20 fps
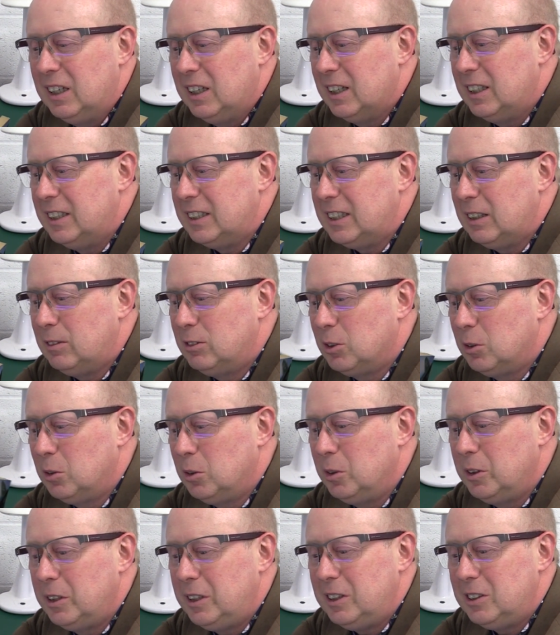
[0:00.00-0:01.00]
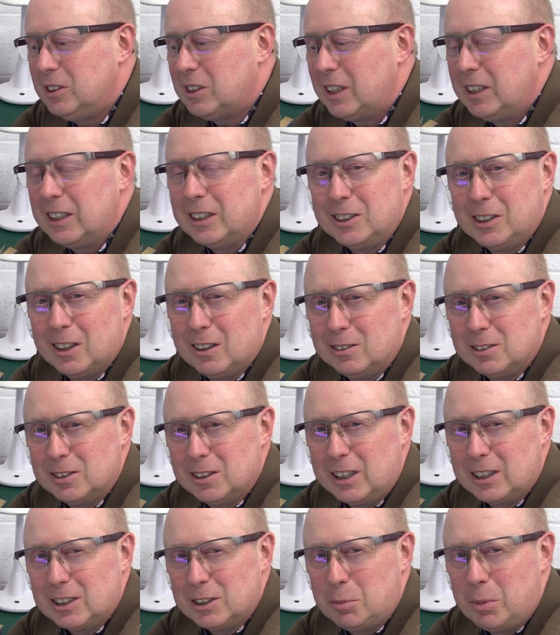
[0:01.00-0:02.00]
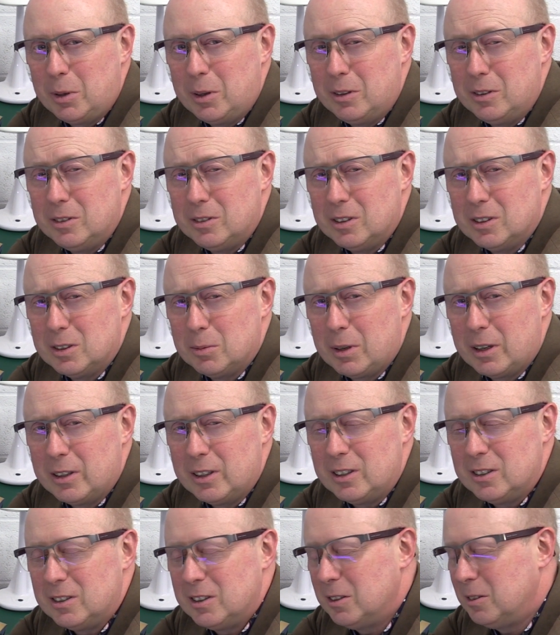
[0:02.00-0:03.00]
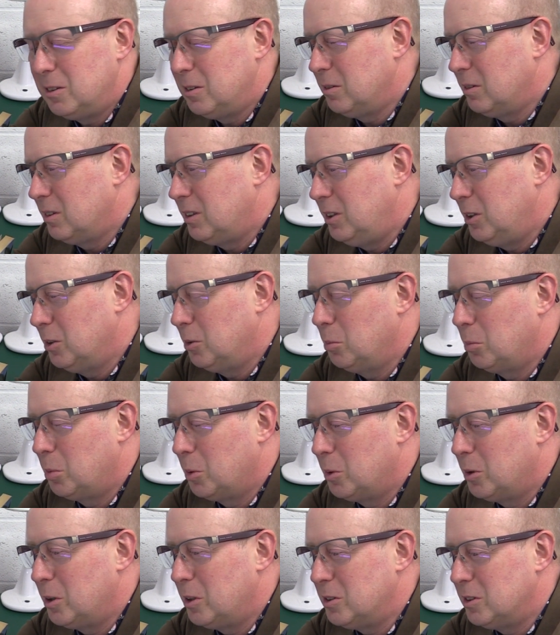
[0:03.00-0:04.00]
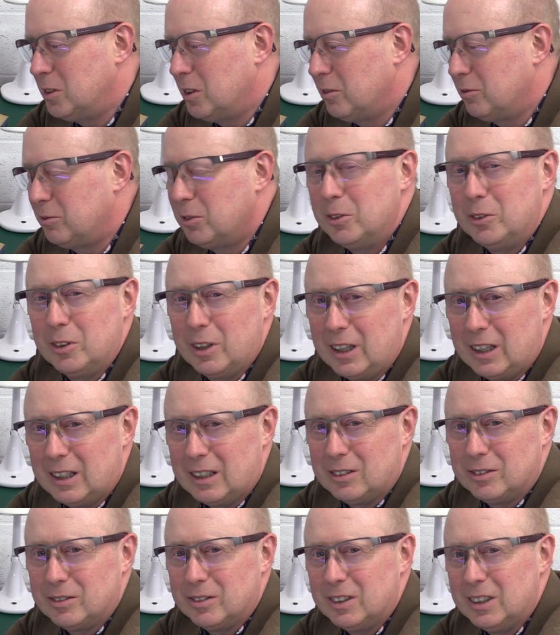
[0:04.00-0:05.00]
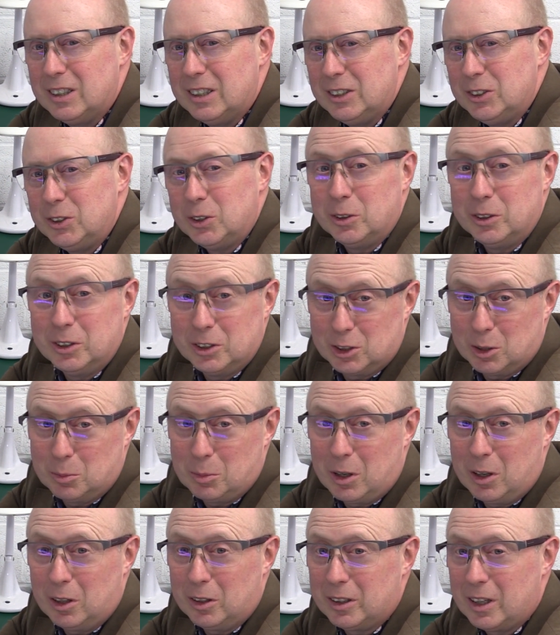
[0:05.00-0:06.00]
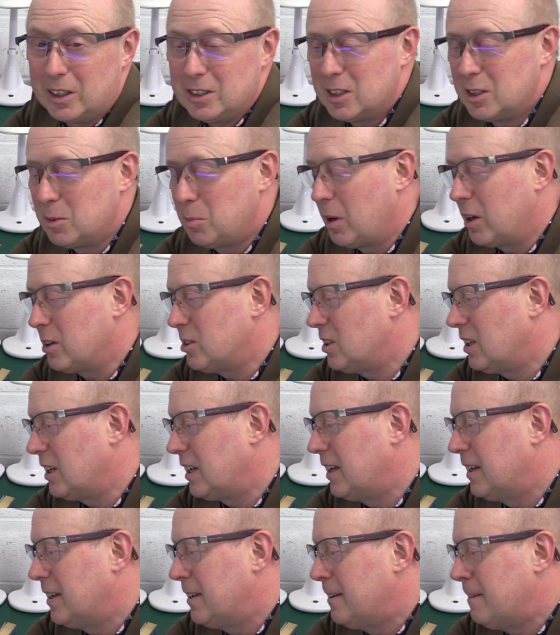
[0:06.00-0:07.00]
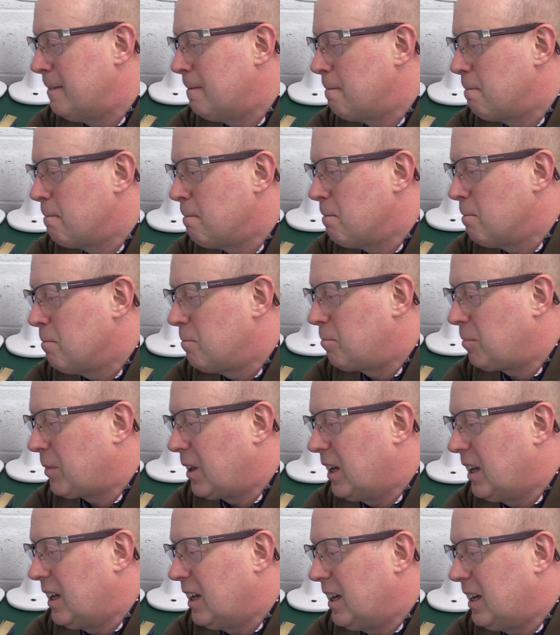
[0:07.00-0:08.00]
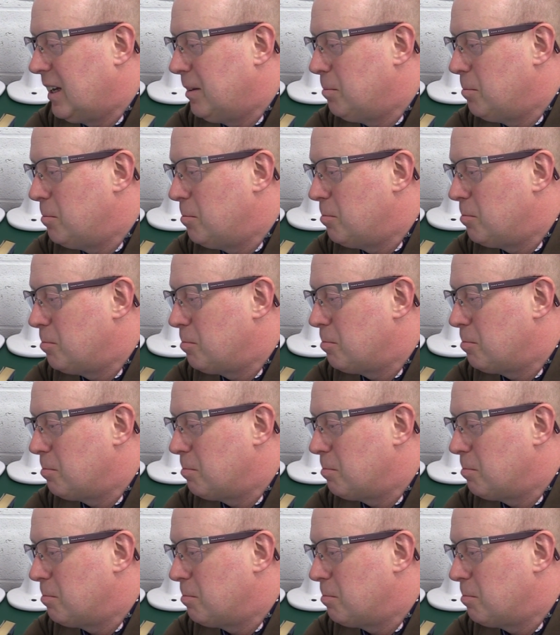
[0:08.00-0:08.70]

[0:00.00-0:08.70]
and it gives all these anecdotes and experiences about these two young boys and the fun they have during the summer holidays especially. And